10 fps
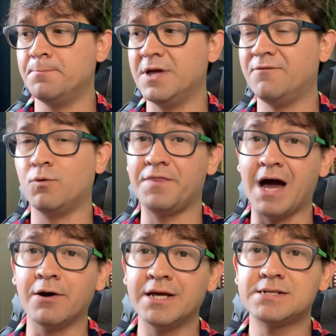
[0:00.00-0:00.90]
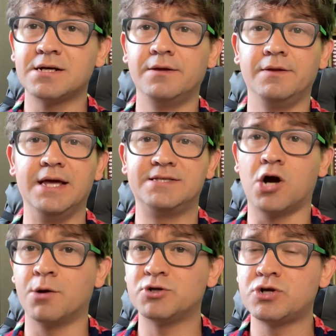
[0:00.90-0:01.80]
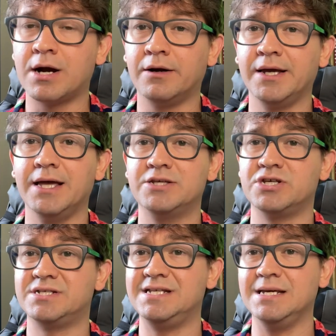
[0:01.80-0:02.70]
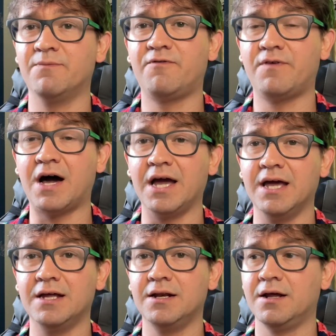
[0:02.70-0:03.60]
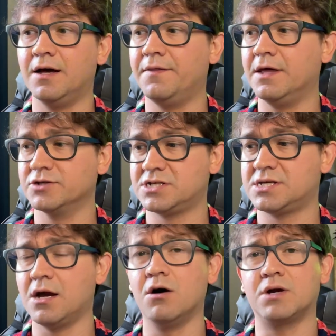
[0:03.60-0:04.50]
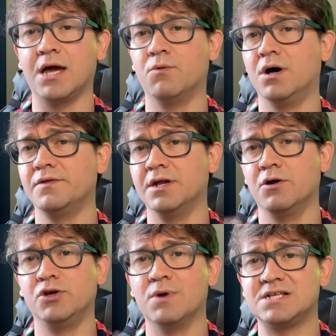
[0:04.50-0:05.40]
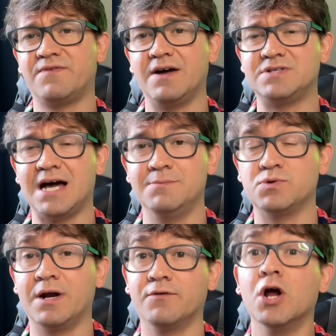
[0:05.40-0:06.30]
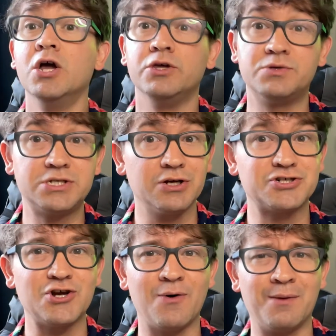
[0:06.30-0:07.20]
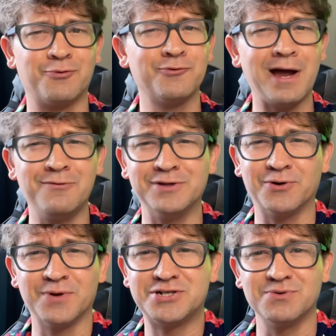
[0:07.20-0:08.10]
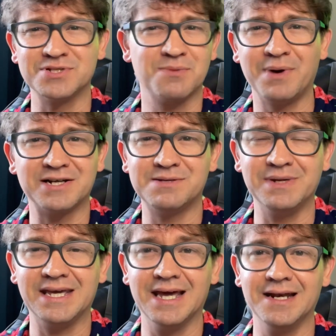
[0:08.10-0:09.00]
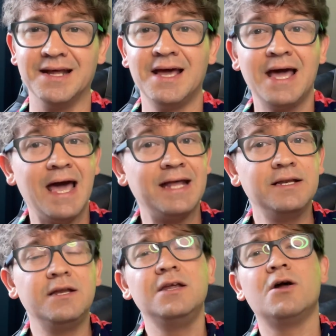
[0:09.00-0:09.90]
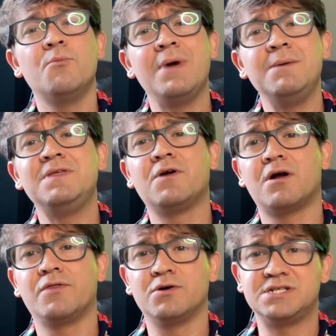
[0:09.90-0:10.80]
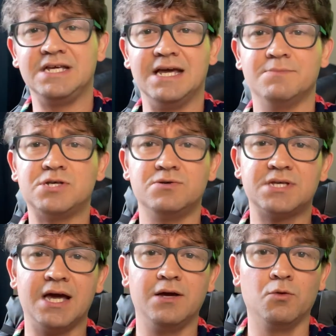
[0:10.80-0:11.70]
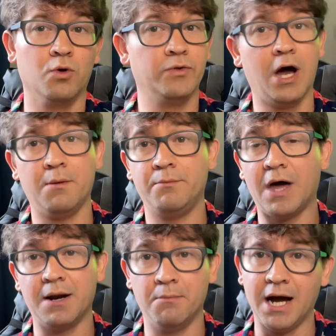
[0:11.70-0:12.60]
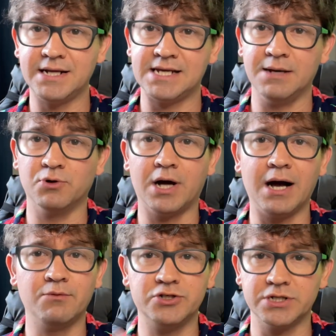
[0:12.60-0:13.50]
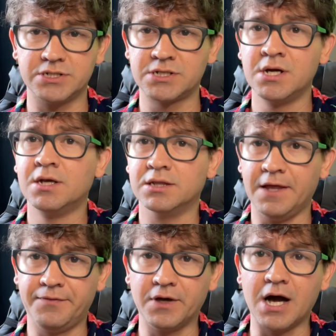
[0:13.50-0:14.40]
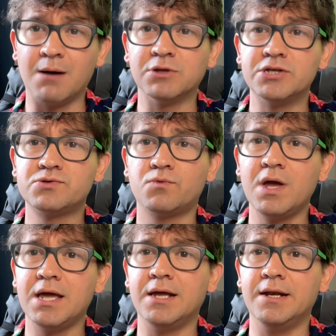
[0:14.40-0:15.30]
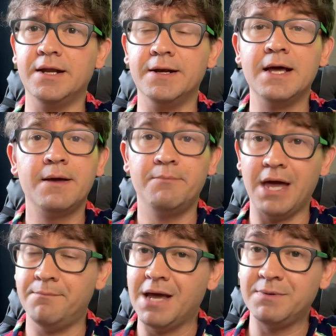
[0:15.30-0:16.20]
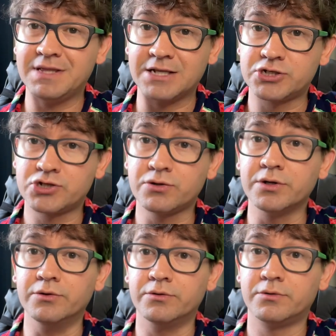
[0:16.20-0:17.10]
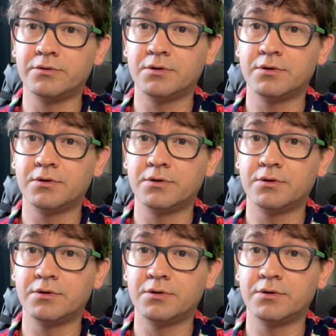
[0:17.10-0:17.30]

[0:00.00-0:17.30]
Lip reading: If without it, it's arbitrary. It's just DMify it. He'll just say, okay, well, you rest 5 times, whatever. You still show up right when the ritual is about to begin. And, maybe there are those DMs who say, well, not in my table. I would just let the goblins win. And maybe that's true.